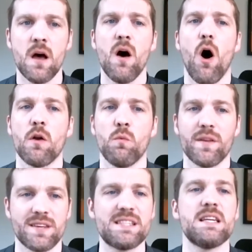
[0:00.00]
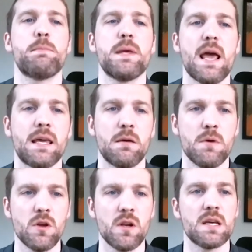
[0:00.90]
on what the CPA
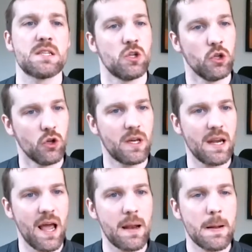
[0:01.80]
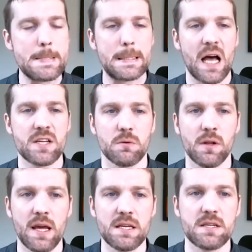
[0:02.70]
community is looking at as it
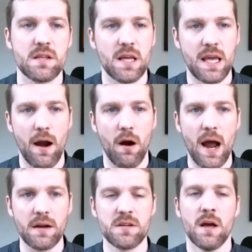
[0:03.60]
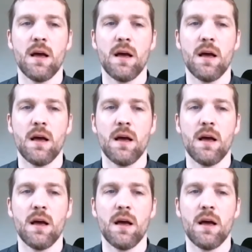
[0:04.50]
relates to the CARE Act.